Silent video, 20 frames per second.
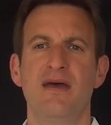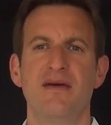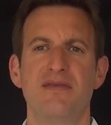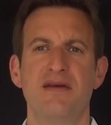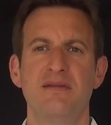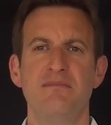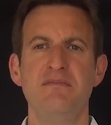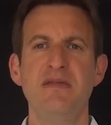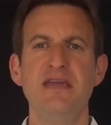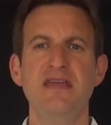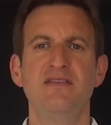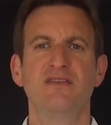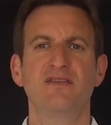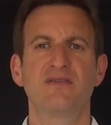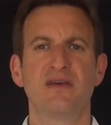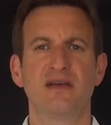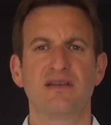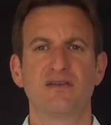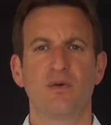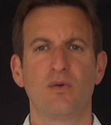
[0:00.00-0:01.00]
That means
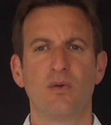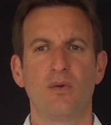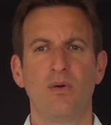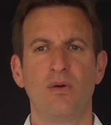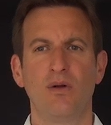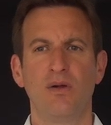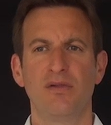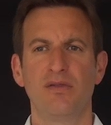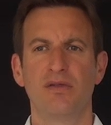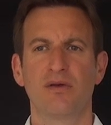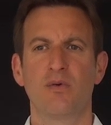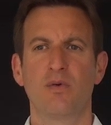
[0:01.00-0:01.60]
that all the